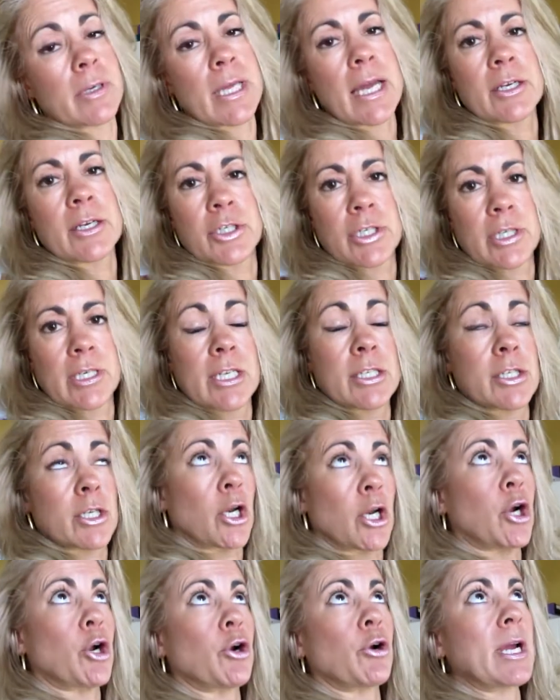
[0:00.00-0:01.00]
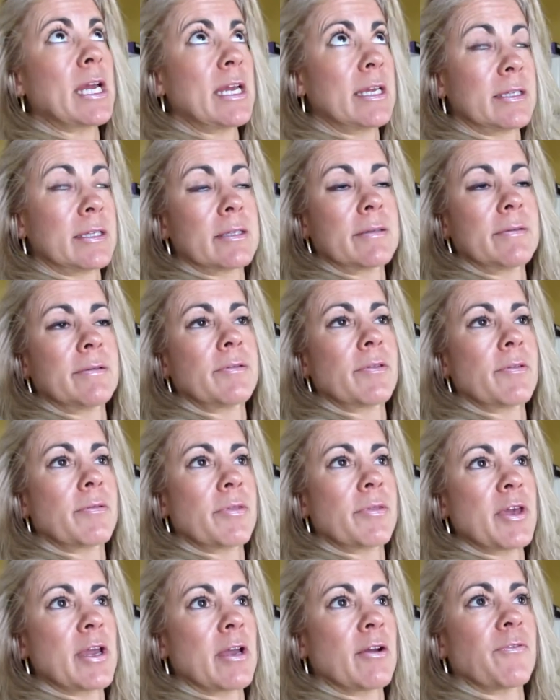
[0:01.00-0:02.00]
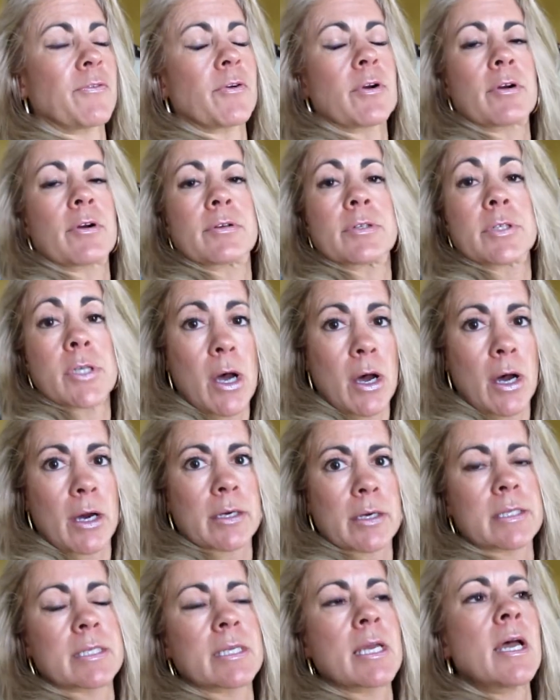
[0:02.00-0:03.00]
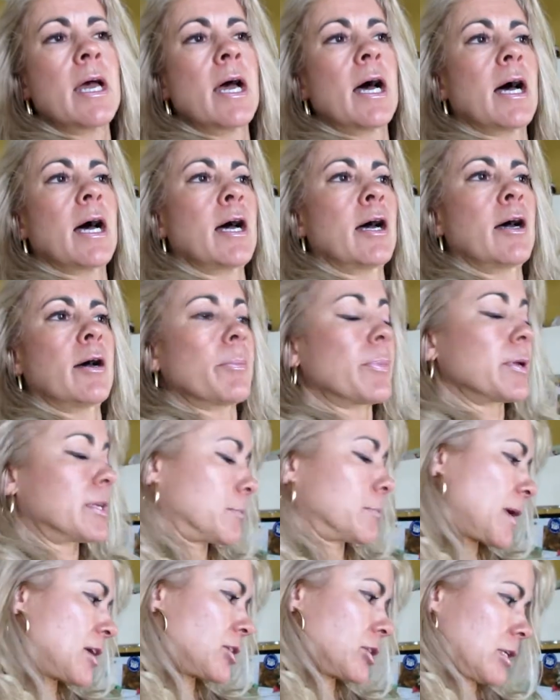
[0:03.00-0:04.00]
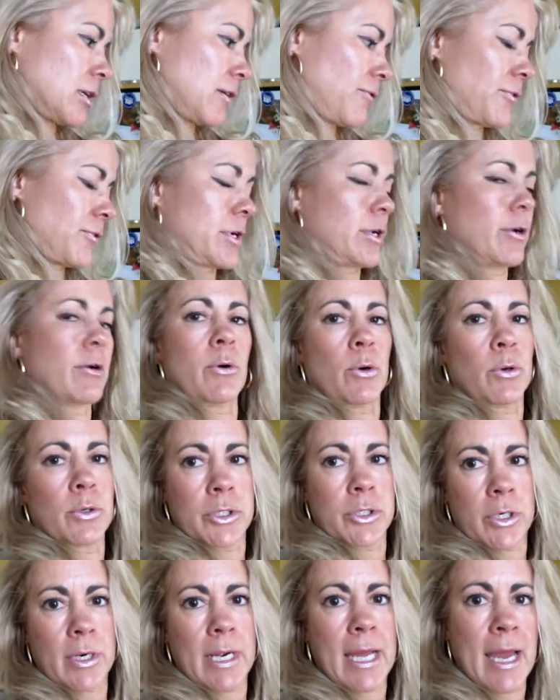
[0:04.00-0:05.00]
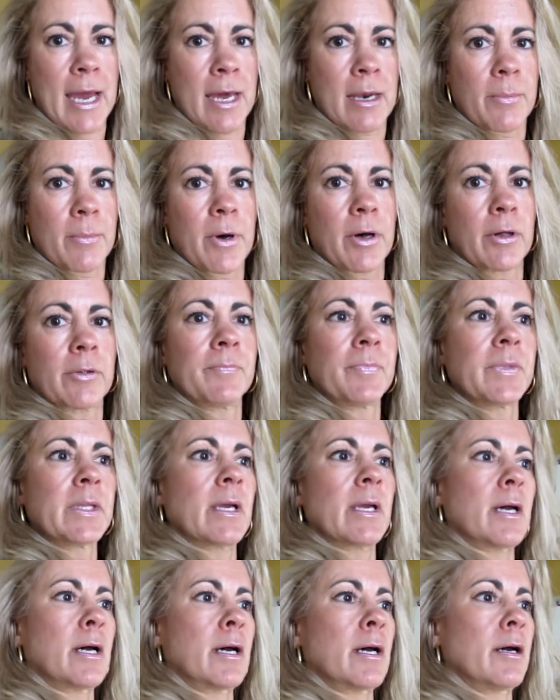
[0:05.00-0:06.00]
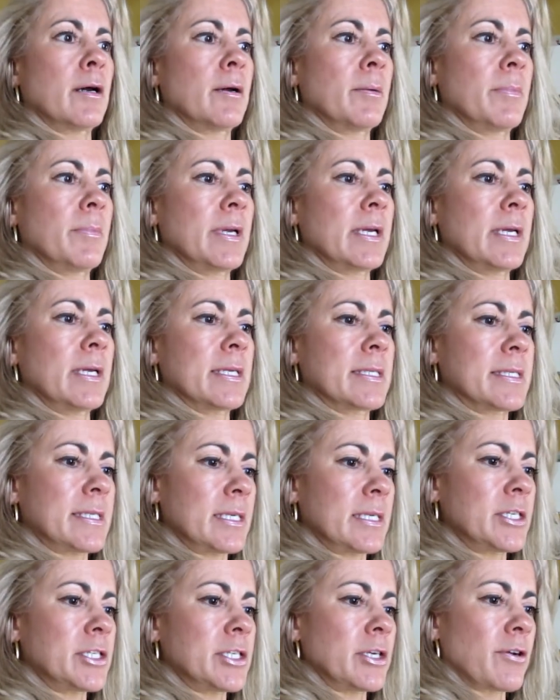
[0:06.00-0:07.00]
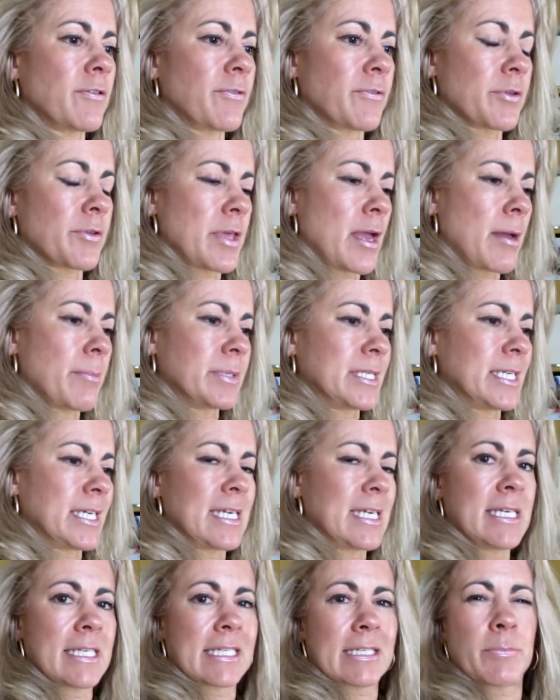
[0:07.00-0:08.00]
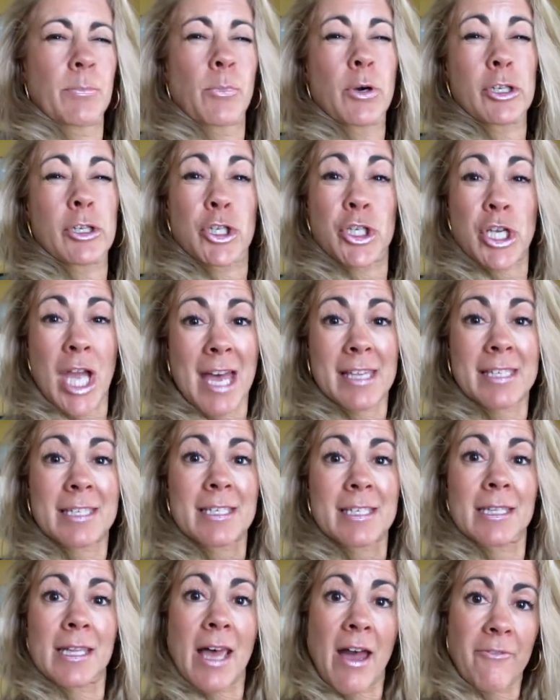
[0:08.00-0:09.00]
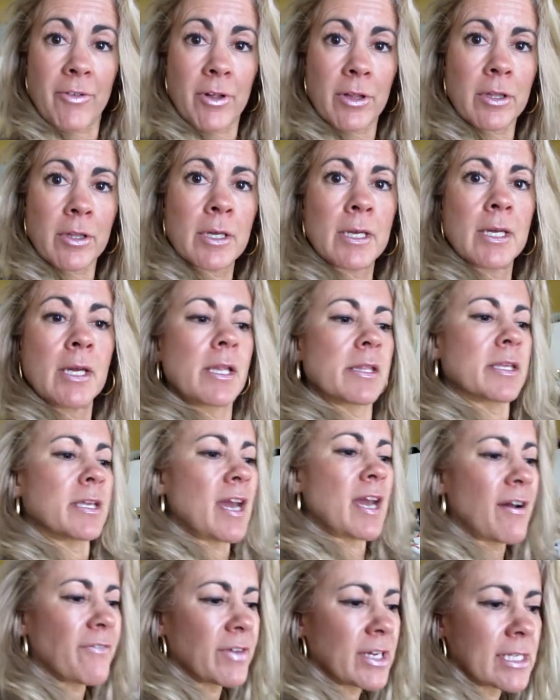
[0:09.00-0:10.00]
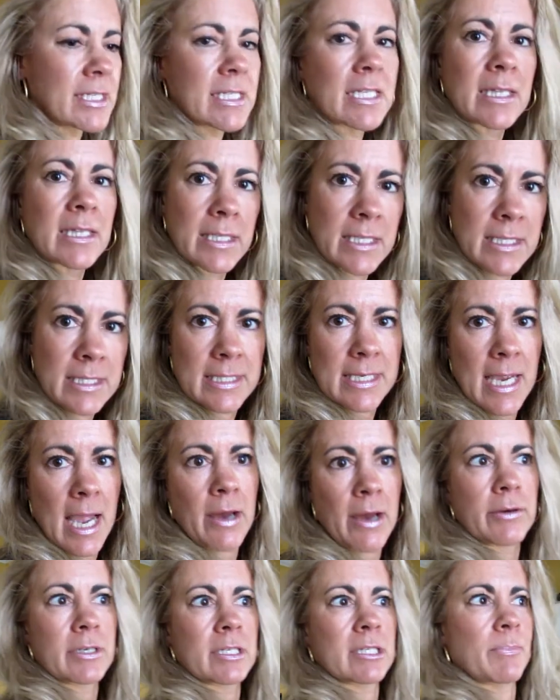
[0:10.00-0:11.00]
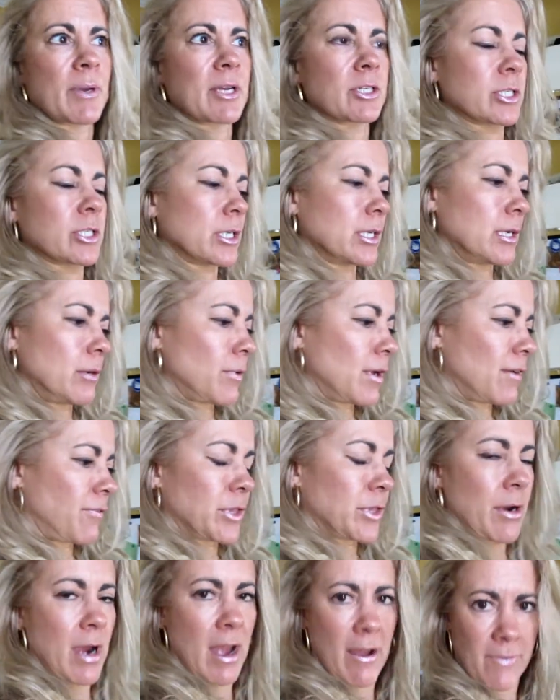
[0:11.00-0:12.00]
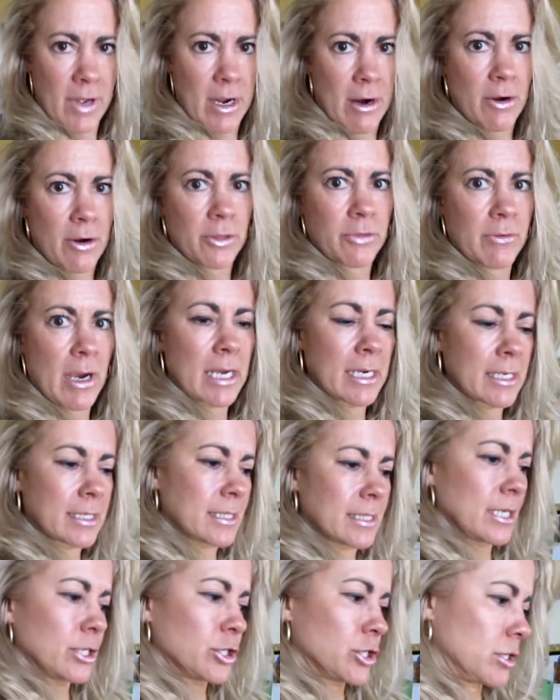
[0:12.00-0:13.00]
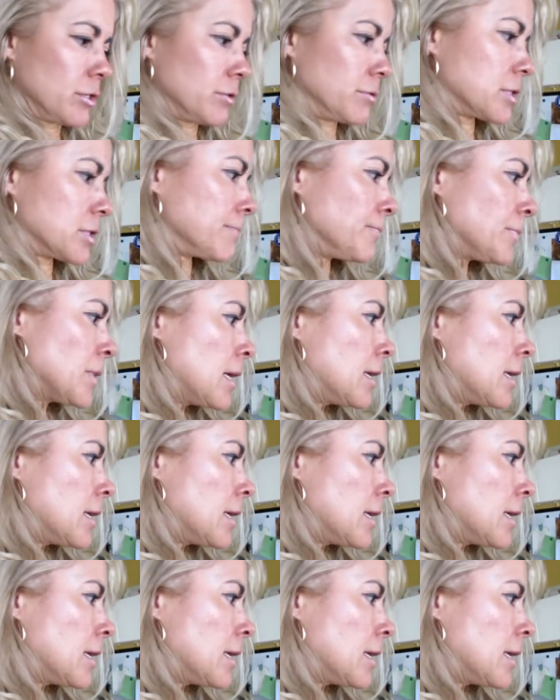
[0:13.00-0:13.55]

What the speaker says: actually it's a great thing for dogs, but especially for your older animal. It's easier for them to eat more chest level than having to lean down, especially if they're having arthritis issues.